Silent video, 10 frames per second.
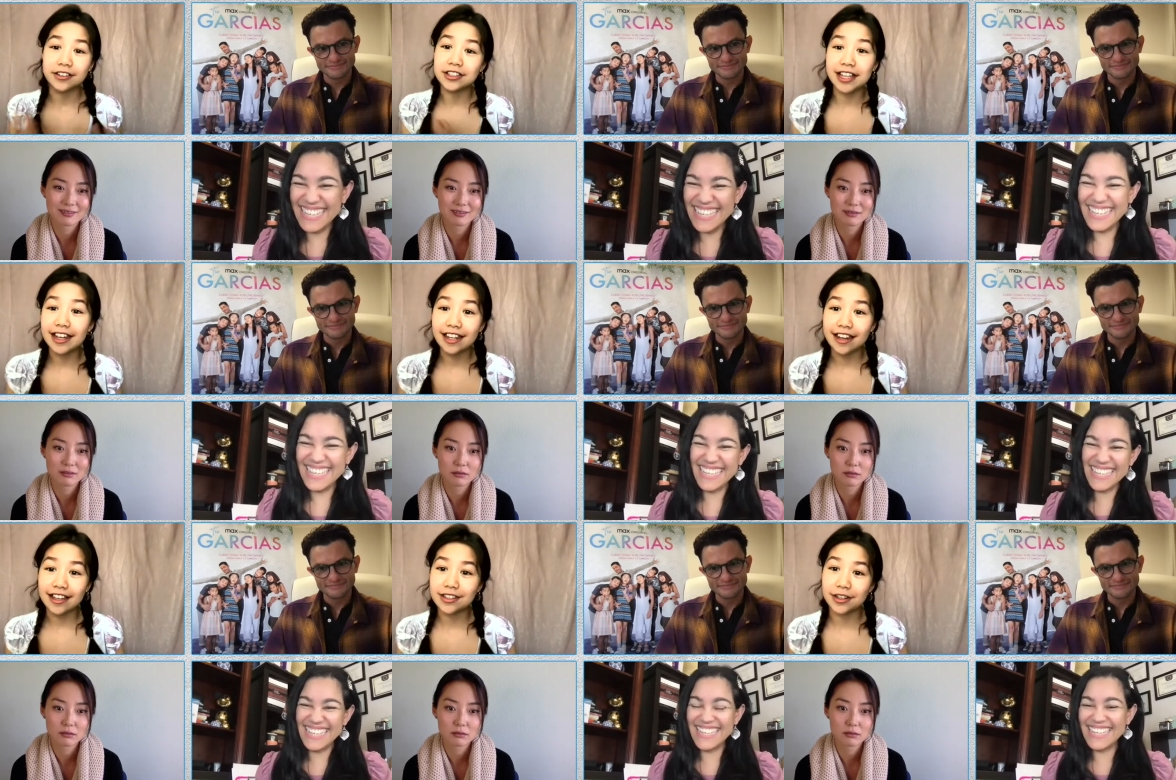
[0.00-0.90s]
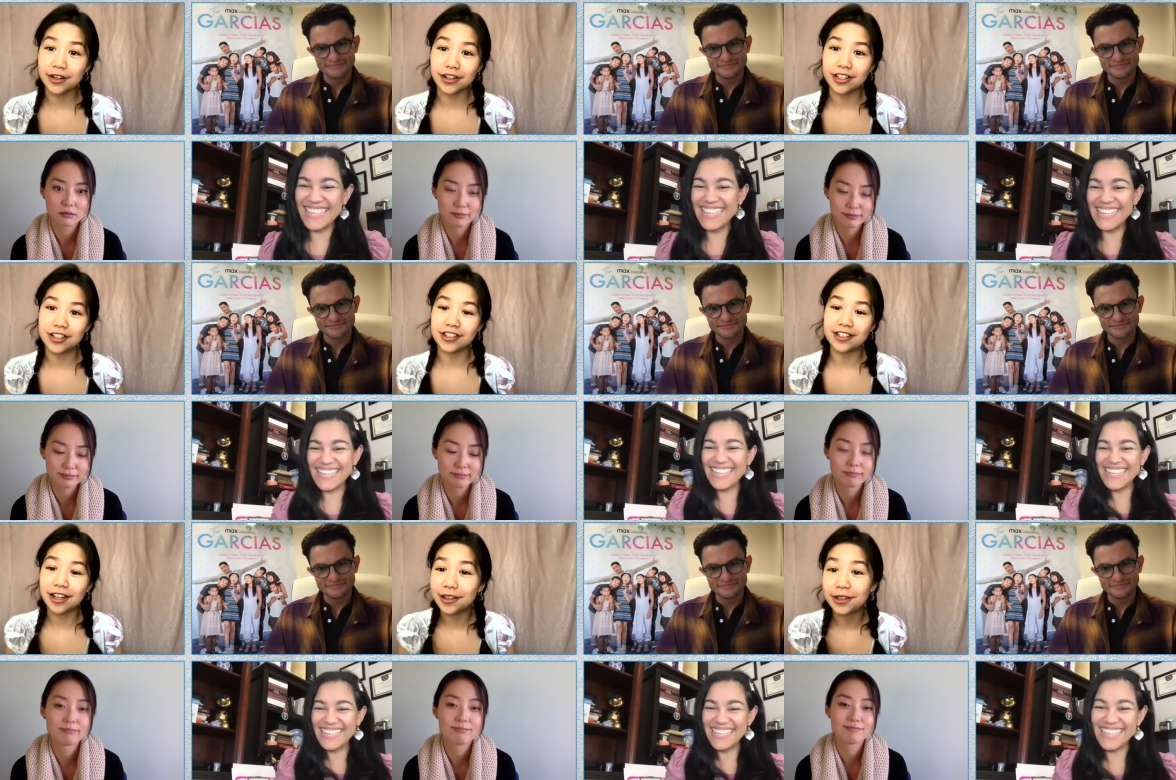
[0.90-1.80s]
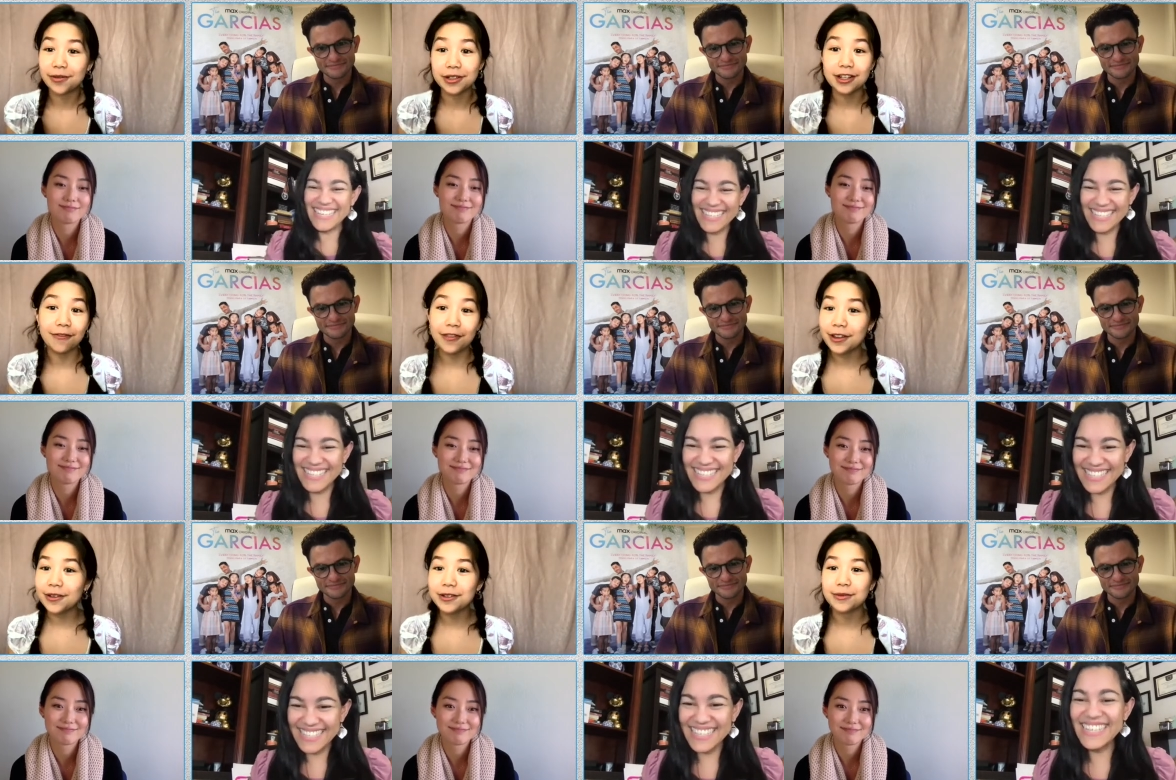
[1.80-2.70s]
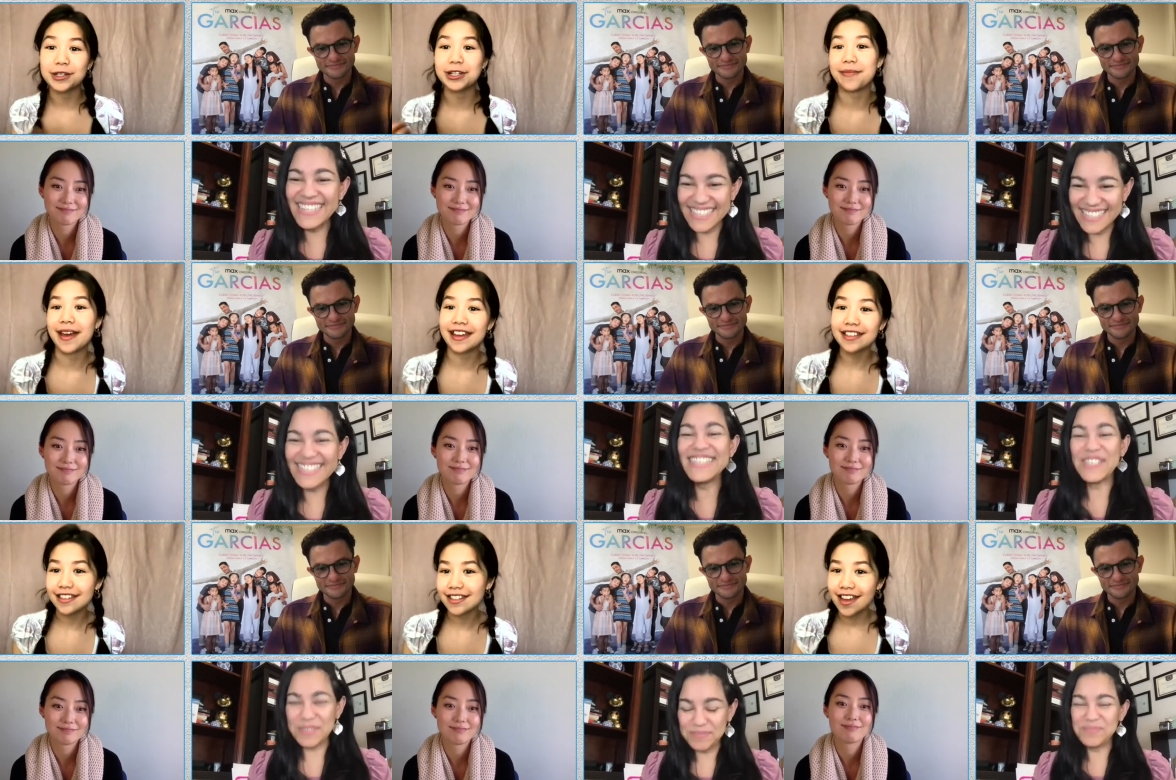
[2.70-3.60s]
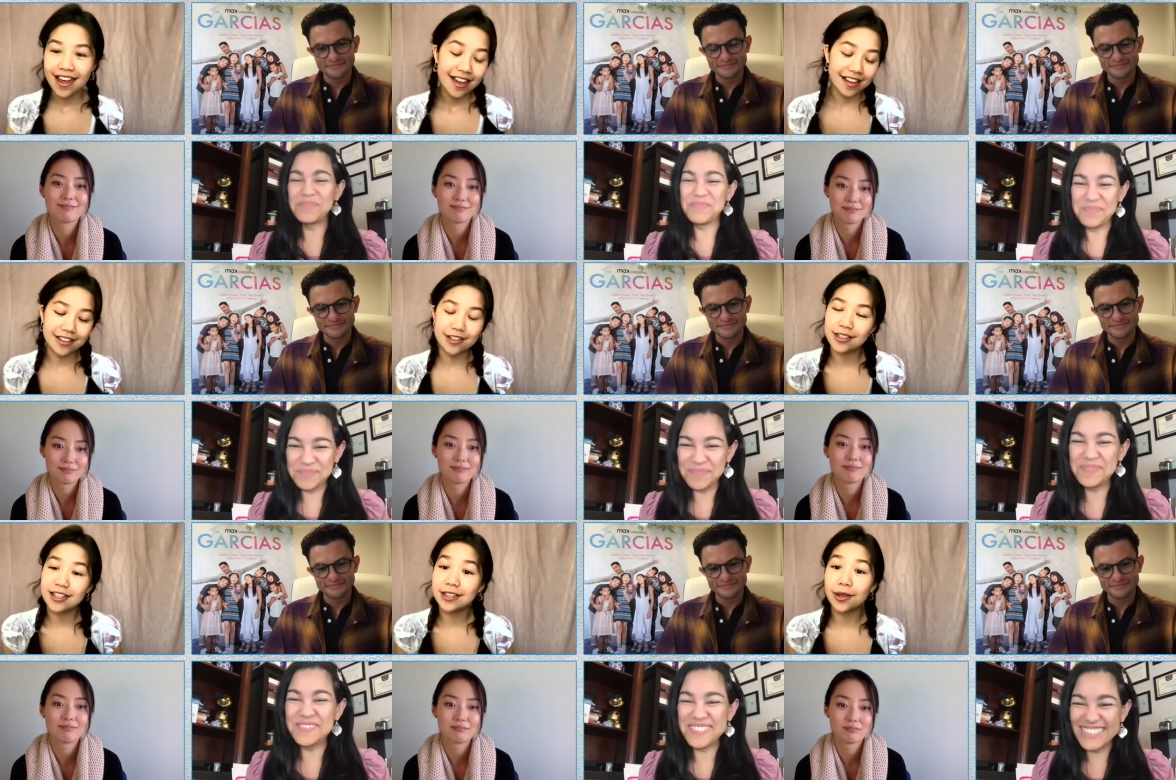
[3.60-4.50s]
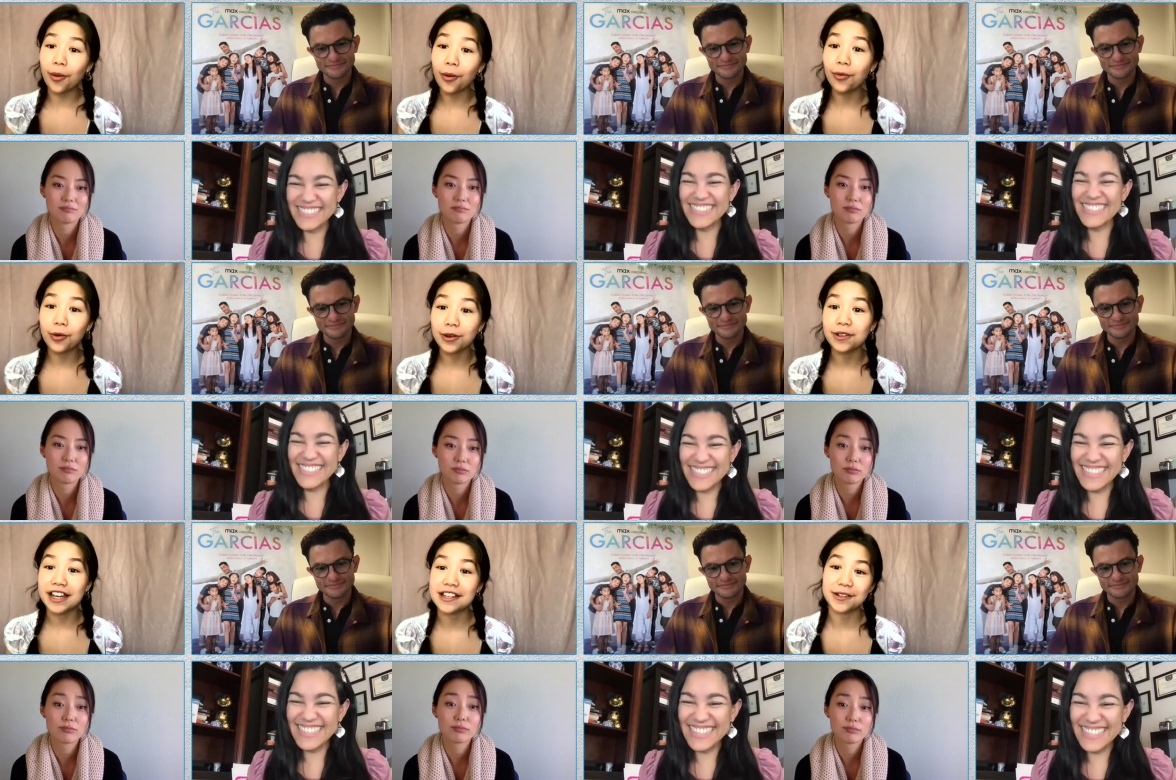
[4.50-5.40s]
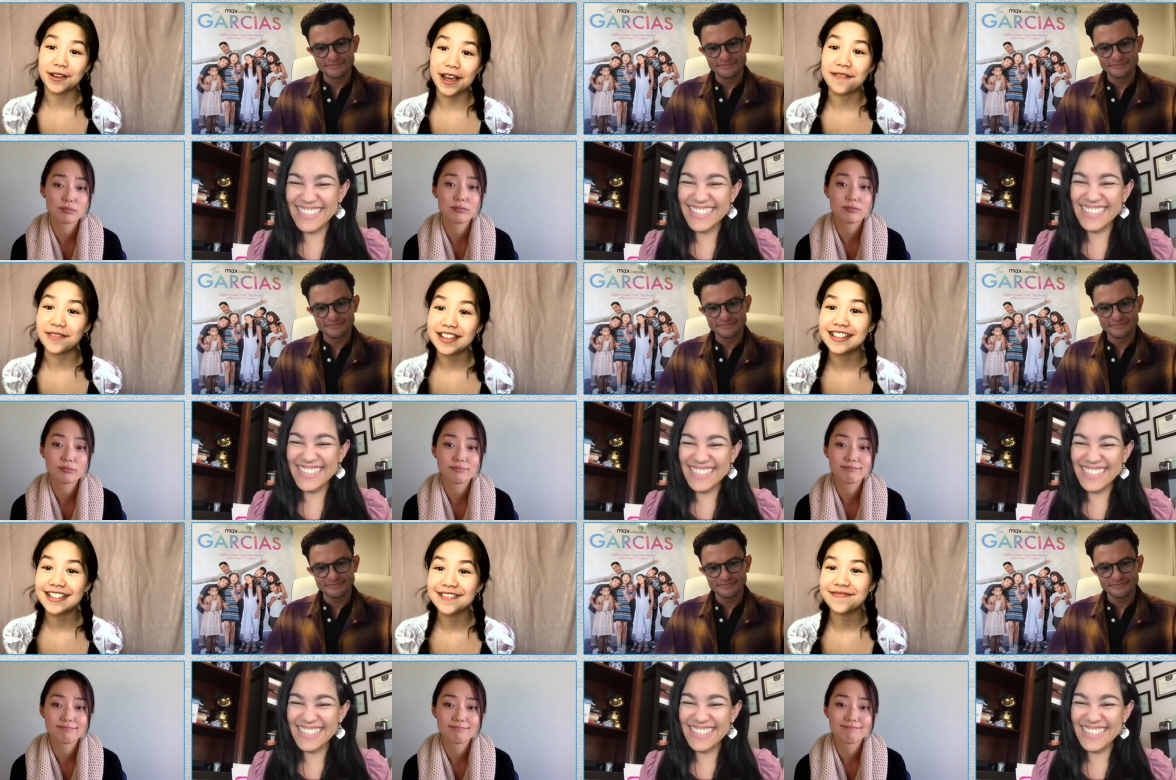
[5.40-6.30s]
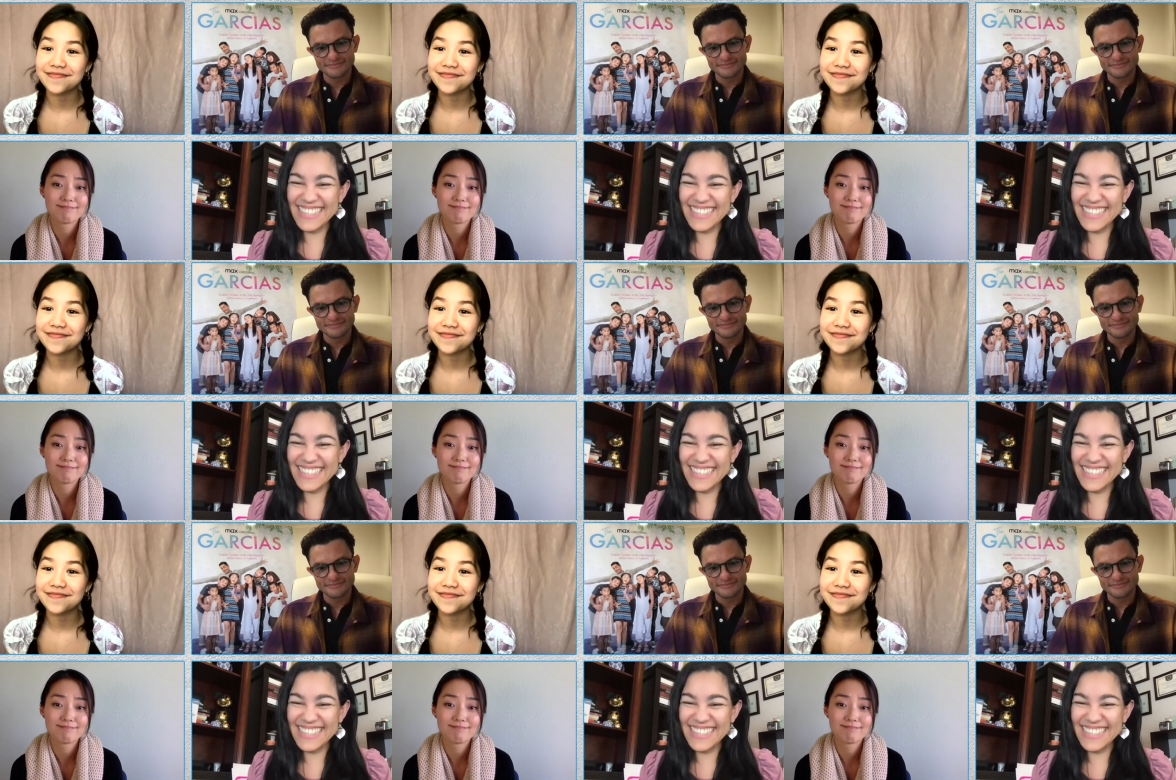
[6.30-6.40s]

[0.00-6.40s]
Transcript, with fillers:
Speaker 1: you're standing next to her and she's telling you what she feels while she paints because she sees the whole world as her canvas.